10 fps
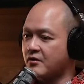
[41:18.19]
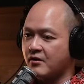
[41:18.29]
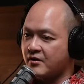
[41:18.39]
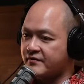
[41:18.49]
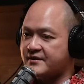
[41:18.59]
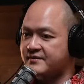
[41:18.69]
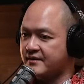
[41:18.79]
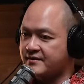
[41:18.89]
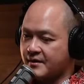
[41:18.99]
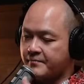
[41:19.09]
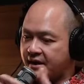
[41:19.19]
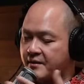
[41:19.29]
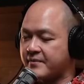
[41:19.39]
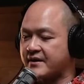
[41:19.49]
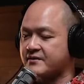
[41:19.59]
So all mm. of these things are
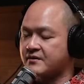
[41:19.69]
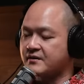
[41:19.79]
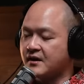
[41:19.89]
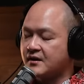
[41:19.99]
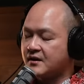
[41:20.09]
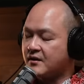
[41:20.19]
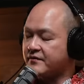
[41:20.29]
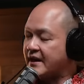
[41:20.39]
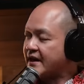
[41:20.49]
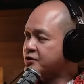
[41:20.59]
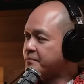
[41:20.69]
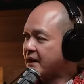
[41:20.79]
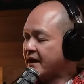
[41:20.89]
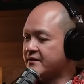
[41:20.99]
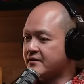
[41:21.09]
part and parcel of a larger
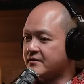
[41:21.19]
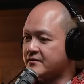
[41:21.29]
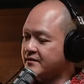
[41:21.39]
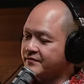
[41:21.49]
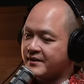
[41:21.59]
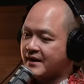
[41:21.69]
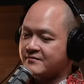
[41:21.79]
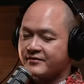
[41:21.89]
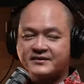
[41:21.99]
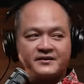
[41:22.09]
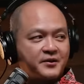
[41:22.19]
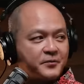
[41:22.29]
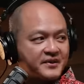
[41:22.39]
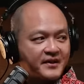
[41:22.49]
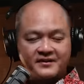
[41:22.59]
plan. You know, even
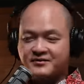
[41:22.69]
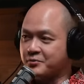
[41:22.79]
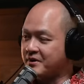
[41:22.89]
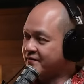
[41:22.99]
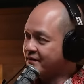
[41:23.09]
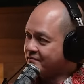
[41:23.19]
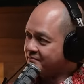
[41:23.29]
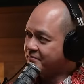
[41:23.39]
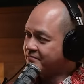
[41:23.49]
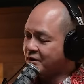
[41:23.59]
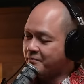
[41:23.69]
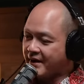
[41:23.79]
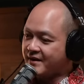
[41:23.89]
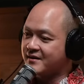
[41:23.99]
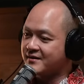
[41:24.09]
recently with Taylor Swift and you know
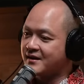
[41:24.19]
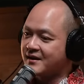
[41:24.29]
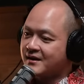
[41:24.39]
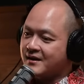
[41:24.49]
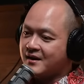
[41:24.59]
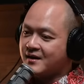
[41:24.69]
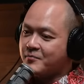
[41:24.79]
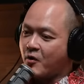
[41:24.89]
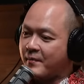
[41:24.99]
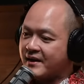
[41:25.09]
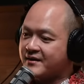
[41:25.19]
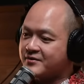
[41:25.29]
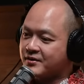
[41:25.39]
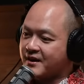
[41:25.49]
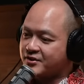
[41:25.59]
paying her uh, more
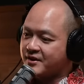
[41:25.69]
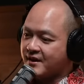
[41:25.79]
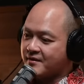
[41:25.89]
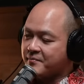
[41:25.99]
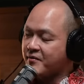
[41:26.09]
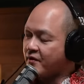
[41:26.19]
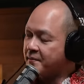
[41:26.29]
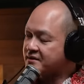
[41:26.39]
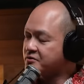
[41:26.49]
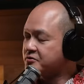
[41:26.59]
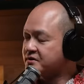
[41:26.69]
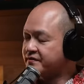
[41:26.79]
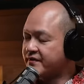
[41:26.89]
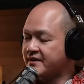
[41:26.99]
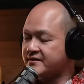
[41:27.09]
money so that she can uh, perform
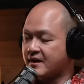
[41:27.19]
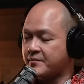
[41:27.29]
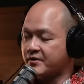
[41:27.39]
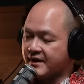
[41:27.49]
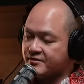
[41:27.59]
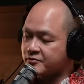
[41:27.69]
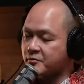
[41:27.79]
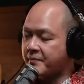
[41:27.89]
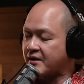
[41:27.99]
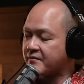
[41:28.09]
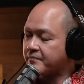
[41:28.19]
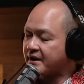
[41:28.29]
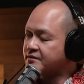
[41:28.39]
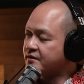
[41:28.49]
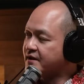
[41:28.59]
exclusively in Singapore. That's also part of and
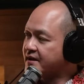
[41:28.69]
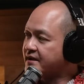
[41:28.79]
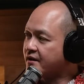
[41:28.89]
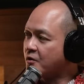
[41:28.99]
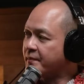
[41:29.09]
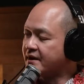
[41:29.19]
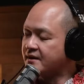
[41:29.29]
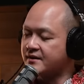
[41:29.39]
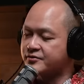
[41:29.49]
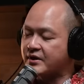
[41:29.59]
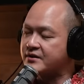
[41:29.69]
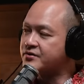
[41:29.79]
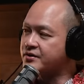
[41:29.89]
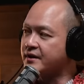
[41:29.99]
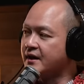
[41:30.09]
parcel of their economic uh,
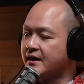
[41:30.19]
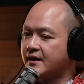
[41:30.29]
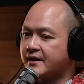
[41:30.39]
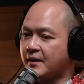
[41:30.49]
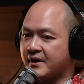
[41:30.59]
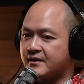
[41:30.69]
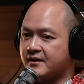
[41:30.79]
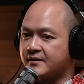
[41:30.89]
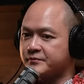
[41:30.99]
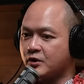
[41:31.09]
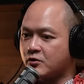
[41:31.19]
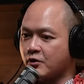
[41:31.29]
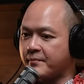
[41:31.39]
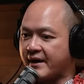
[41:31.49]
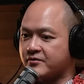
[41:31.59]
strategy. Mm. Yeah, but uh, you know,
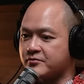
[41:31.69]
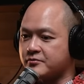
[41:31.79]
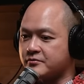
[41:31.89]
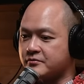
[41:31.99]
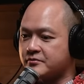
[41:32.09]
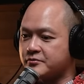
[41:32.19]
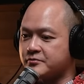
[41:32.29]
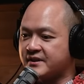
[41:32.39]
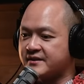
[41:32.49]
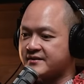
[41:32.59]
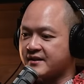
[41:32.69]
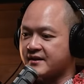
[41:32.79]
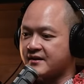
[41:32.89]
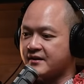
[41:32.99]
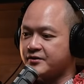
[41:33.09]
going back to to this
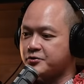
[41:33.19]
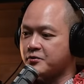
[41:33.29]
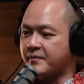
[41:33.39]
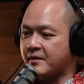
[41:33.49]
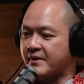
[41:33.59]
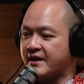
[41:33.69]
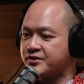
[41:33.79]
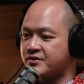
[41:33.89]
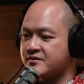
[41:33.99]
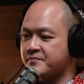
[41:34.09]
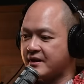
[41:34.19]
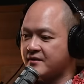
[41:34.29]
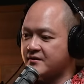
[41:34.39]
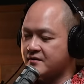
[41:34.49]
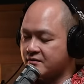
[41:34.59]
uh, issue about Malaysians
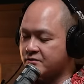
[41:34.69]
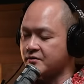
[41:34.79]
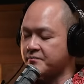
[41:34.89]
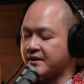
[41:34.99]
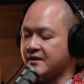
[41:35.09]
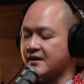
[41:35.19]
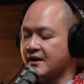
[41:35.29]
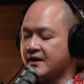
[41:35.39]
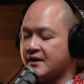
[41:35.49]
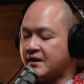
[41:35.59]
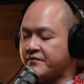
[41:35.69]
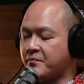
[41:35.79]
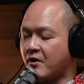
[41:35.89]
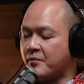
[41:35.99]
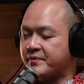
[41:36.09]
being should be
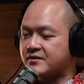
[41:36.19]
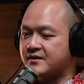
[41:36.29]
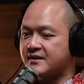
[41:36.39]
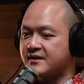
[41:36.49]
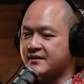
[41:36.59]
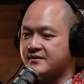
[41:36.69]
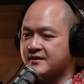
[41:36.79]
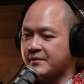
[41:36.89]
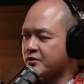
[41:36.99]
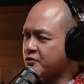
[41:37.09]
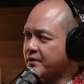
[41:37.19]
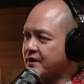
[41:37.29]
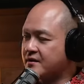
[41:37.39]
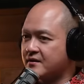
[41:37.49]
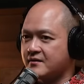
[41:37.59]
given more opportunities. I'm not sure
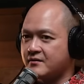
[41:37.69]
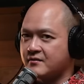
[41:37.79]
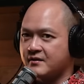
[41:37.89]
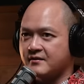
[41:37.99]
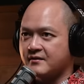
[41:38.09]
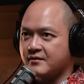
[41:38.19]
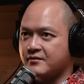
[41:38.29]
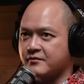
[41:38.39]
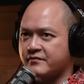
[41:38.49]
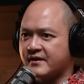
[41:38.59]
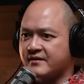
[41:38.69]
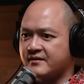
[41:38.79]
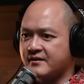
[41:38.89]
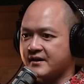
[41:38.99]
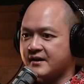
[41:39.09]
whether you've uh,
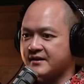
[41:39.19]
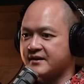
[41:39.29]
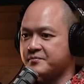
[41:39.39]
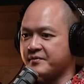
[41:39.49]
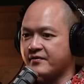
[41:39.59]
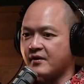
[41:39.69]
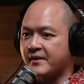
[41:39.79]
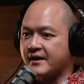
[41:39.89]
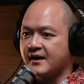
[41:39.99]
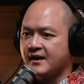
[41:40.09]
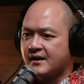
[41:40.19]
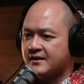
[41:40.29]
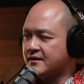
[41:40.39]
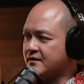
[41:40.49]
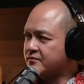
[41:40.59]
heard this before, but
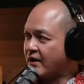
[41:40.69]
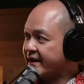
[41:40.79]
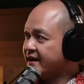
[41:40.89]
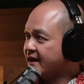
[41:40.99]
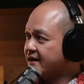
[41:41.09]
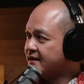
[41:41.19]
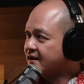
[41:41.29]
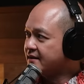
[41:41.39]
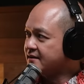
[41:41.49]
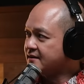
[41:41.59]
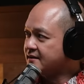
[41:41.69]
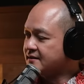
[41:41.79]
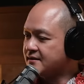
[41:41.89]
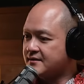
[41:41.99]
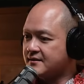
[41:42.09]
the Raya, uh,
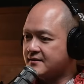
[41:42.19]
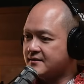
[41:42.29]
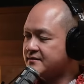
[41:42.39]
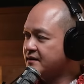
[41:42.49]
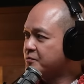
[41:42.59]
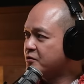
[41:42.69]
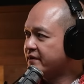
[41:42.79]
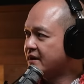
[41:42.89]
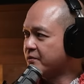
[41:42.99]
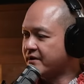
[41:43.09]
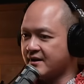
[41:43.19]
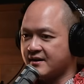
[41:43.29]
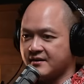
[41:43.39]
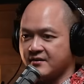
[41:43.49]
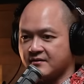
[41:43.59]
the, the the Disney movie with
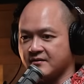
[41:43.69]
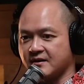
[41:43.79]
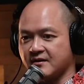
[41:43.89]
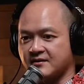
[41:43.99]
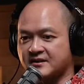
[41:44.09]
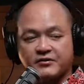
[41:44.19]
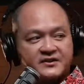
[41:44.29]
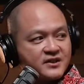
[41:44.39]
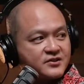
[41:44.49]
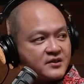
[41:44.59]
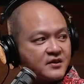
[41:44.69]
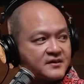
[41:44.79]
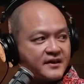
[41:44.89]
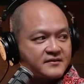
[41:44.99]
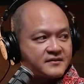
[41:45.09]
uh, you know uh, Southeast oh, Asian.
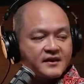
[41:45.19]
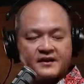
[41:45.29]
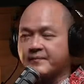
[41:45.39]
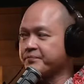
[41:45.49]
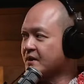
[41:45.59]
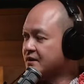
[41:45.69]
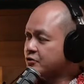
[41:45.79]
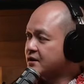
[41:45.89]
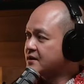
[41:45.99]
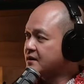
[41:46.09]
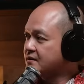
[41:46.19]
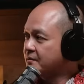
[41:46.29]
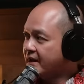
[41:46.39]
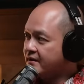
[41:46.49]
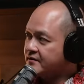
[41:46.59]
Yes, yes, yes, yes, yes. Yeah, yeah. So the, the
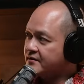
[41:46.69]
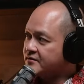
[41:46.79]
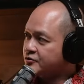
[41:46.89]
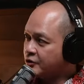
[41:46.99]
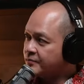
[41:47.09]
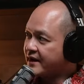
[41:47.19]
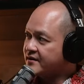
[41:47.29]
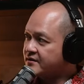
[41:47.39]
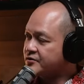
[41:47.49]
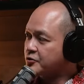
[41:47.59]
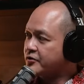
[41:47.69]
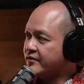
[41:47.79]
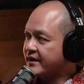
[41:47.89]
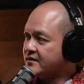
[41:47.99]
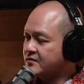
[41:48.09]
the main script writer, the
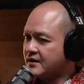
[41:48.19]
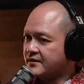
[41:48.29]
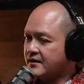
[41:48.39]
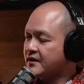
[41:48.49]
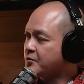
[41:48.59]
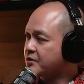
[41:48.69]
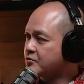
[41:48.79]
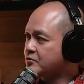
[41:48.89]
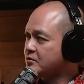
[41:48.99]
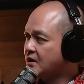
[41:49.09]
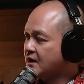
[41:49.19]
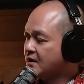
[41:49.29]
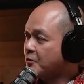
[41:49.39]
story writer, I think there were two.